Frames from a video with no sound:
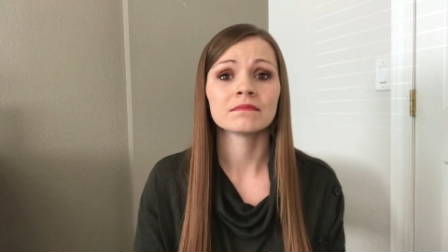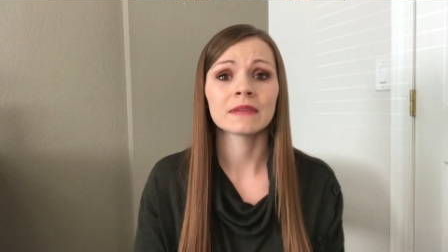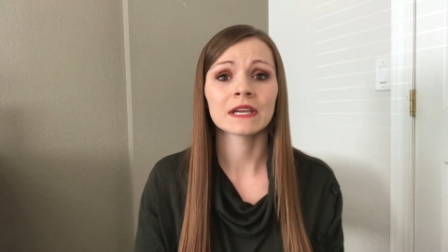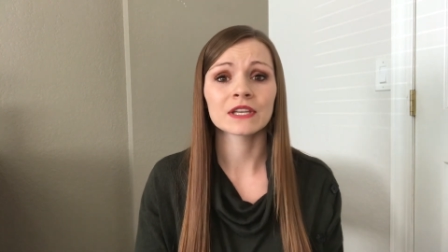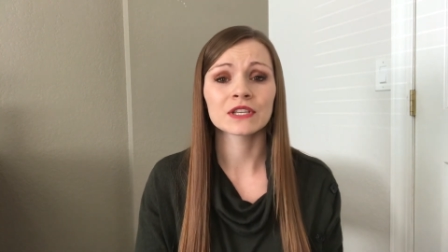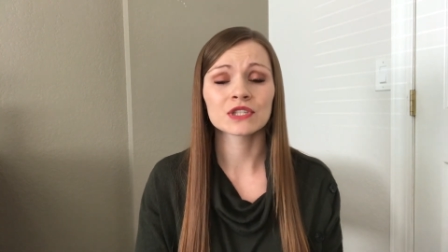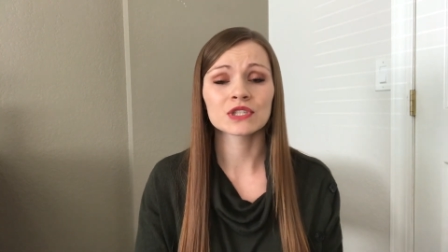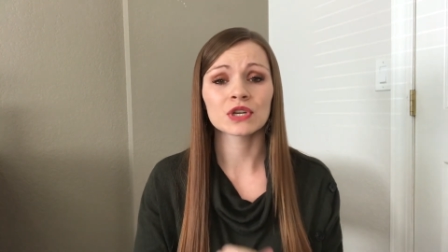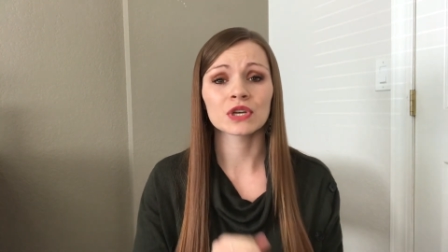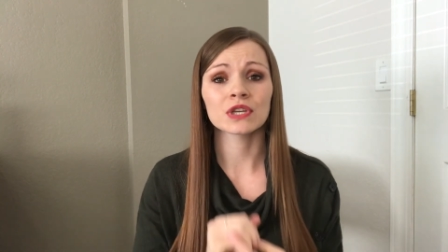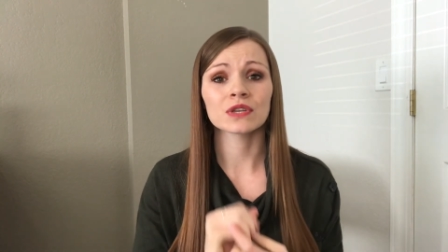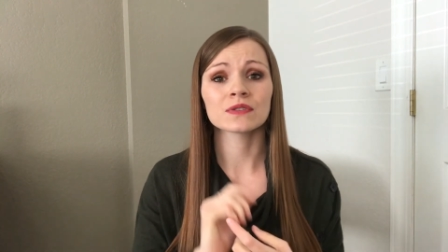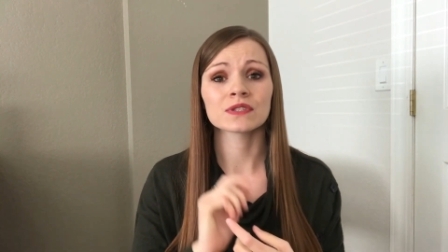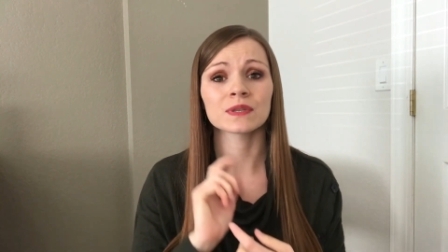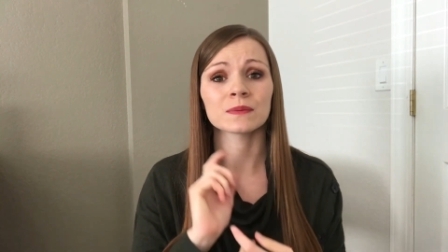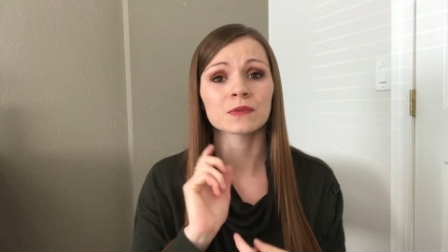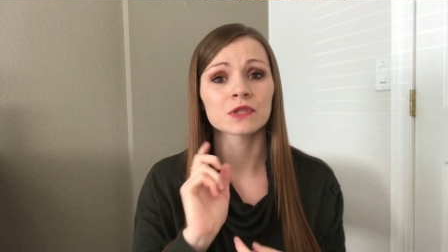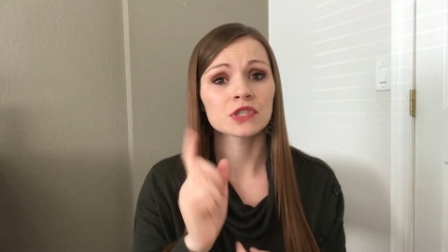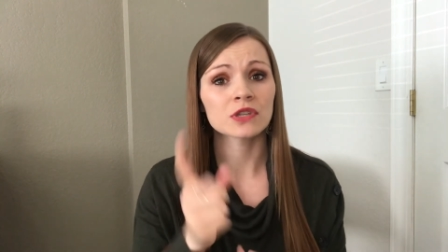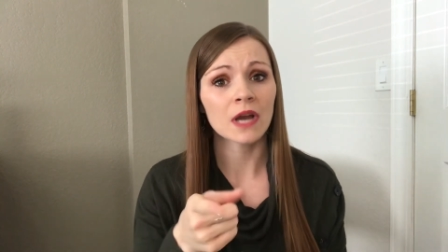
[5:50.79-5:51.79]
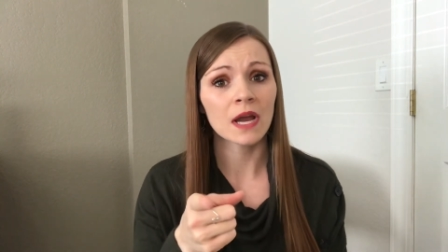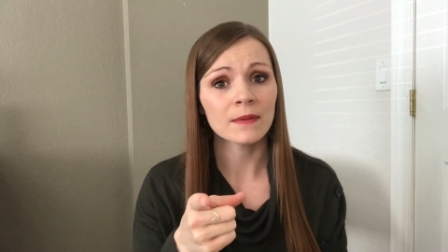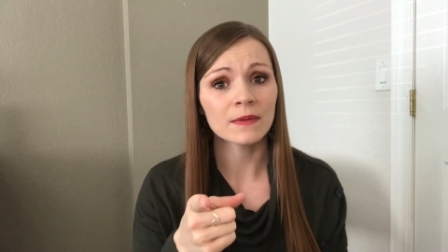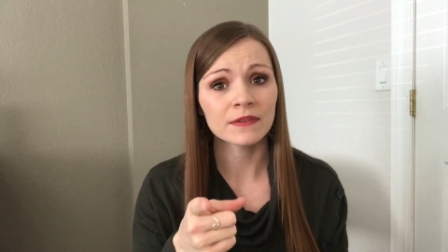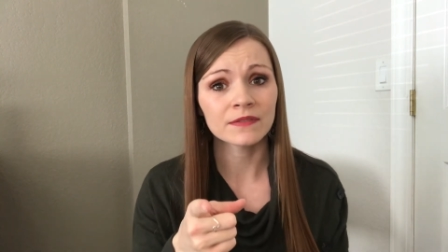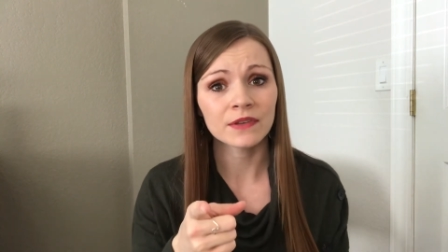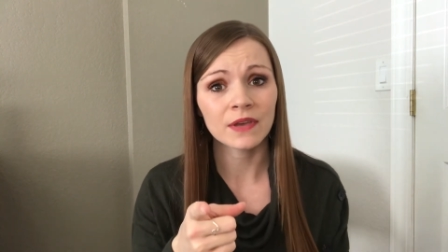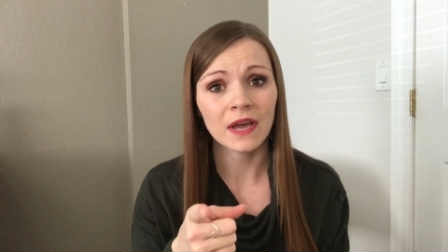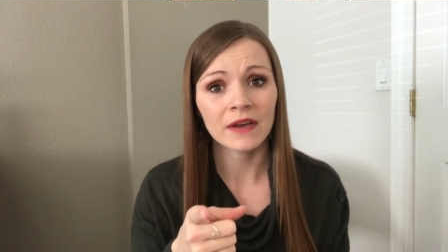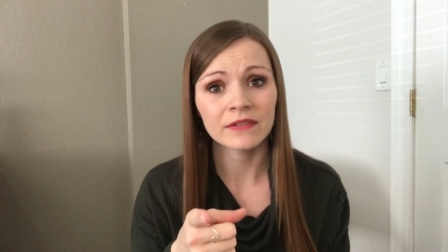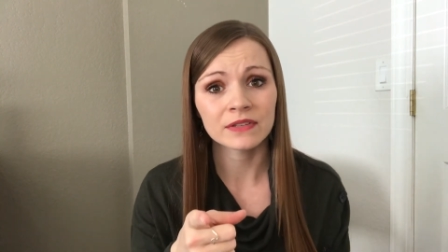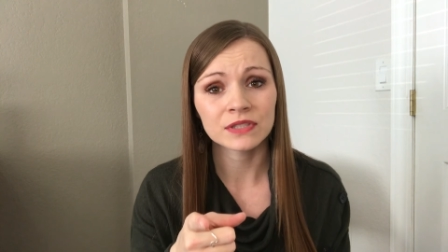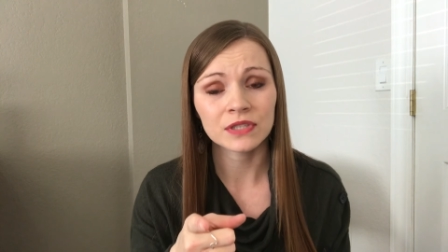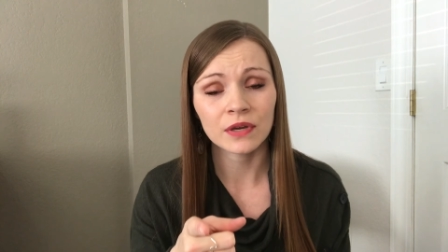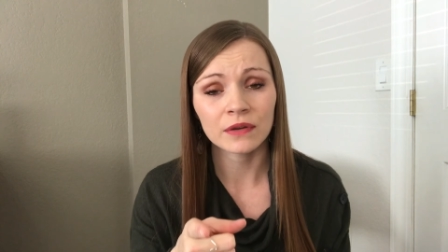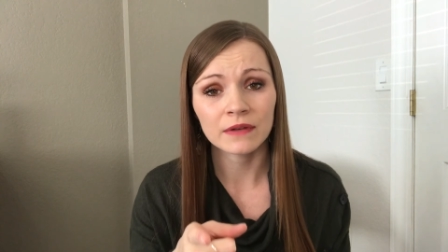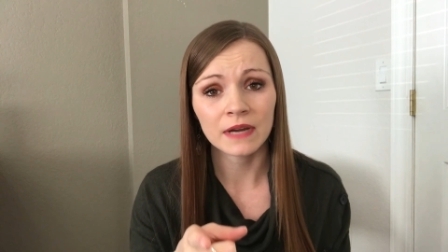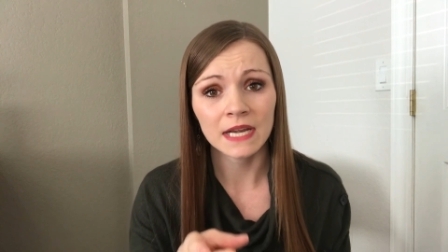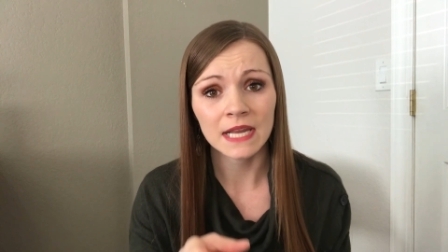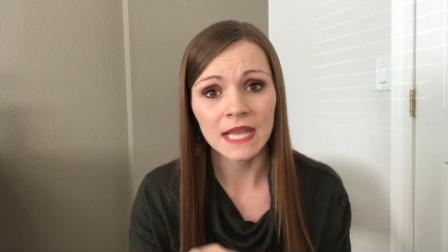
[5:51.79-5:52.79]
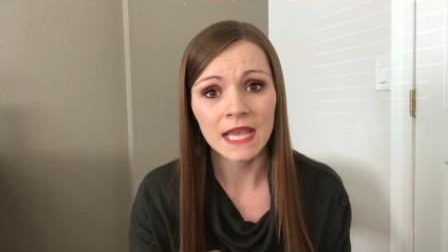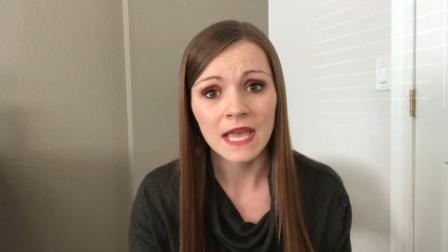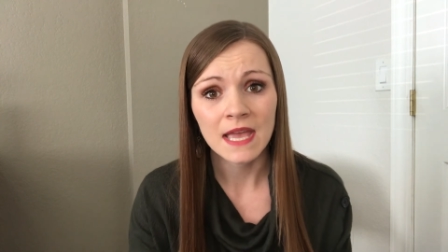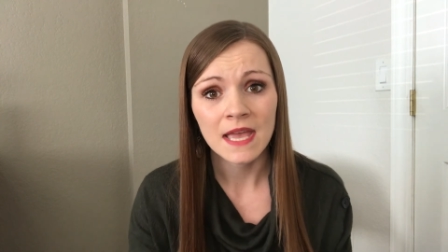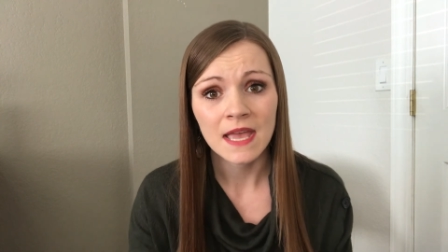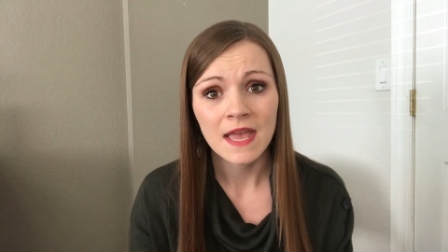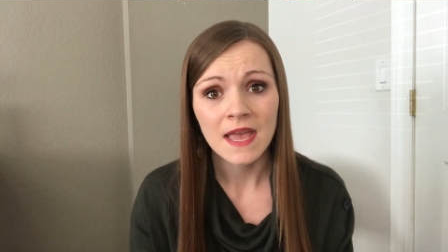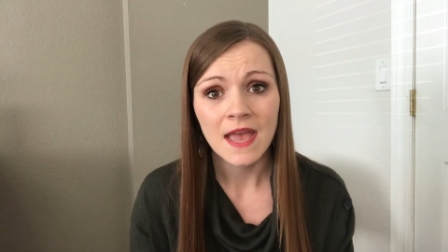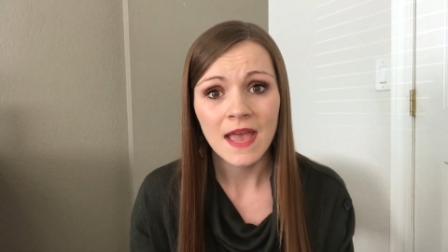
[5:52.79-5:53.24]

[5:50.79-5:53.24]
Make sure you subscribe if you haven't already,